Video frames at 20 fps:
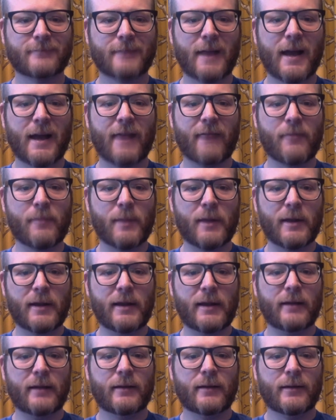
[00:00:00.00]
Hi,
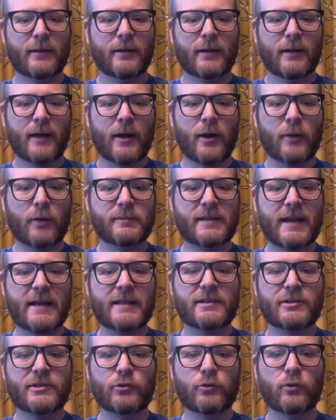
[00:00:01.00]
everybody. I hope
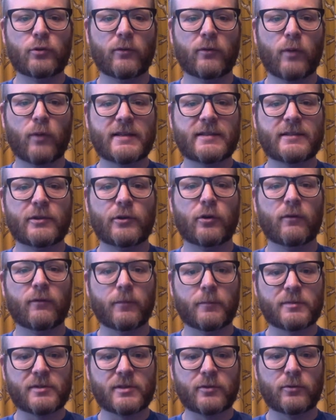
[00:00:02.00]
day two of Weston Home
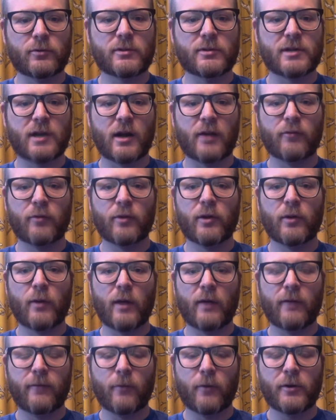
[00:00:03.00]
from School has gone really
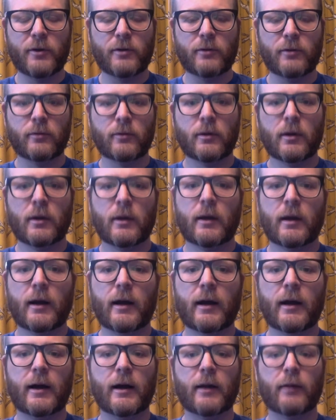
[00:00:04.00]
well for you.
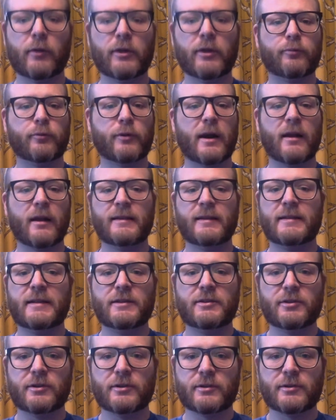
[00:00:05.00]
I'm really proud of the
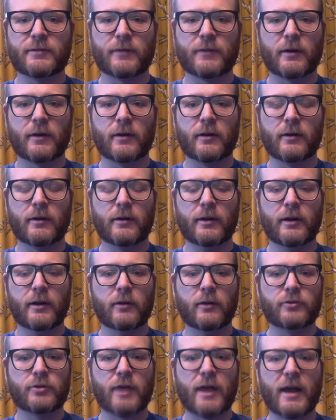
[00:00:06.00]
teachers for, you
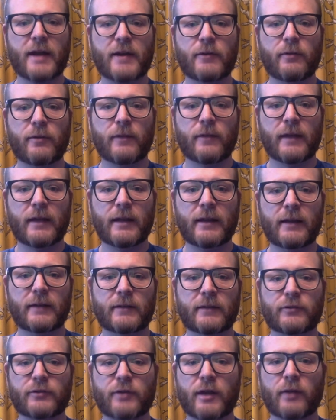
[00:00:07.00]
know, trying new things
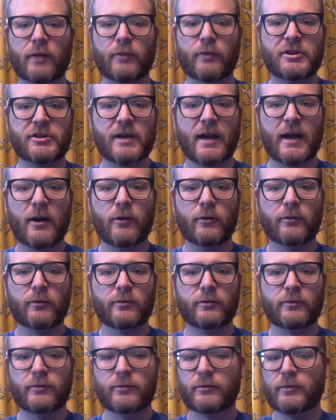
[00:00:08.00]
and trying to reach out
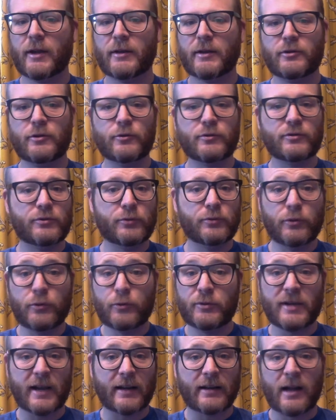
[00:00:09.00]
and use
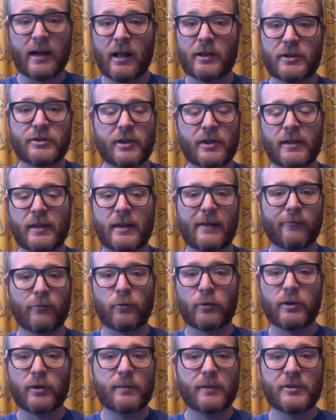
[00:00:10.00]
new technology that they've never
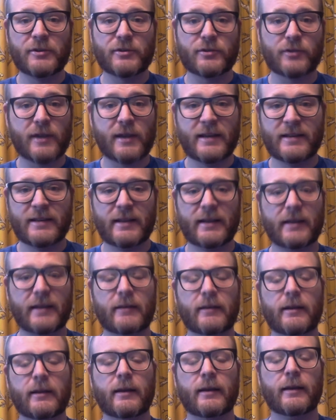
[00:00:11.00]
really been trained
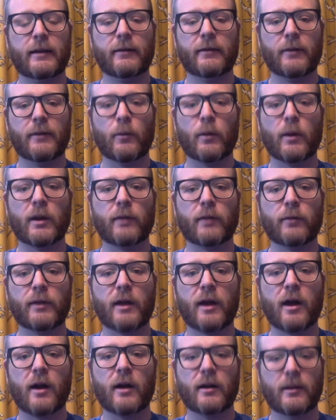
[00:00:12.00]
in. And they're working really
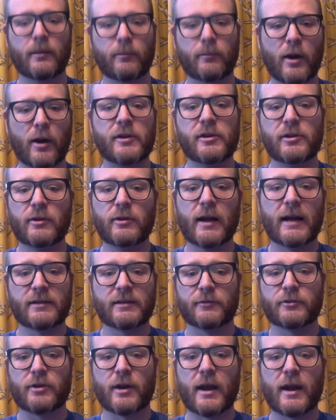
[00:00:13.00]
hard, and I'm proud of you guys
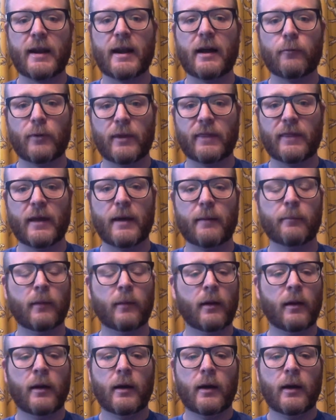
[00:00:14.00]
for trying it out with them.
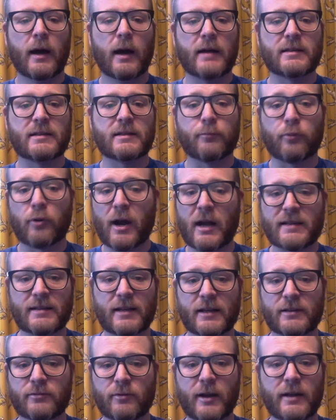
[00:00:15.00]
This is a
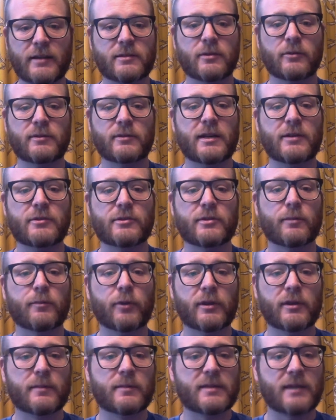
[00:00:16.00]
process, right? So teachers are
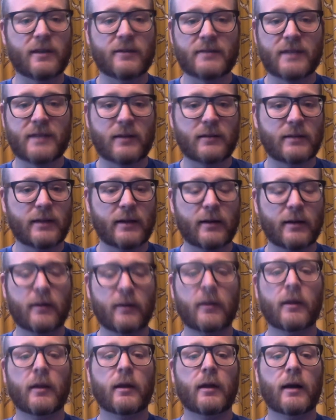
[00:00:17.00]
putting themselves out
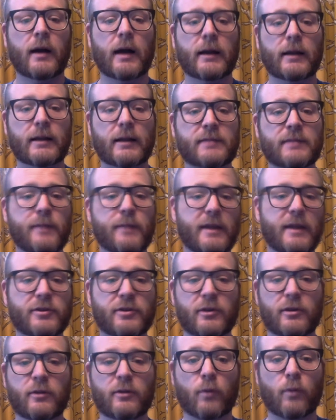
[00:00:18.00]
there. Let's make
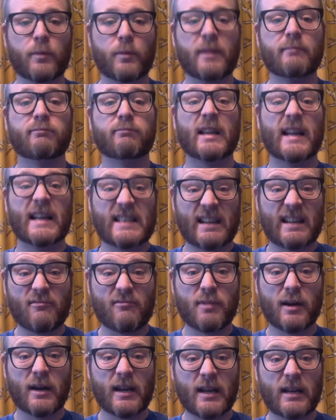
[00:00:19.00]
sure that we're being polite to
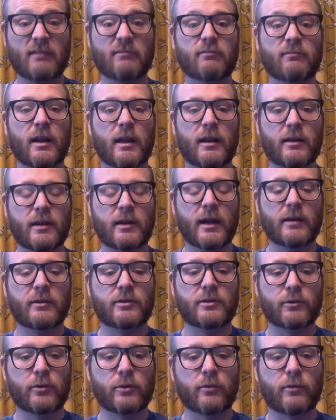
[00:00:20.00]
everybody
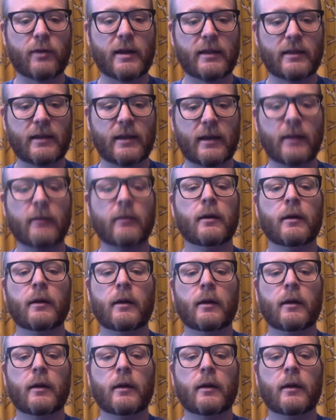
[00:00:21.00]
and doing the right thing.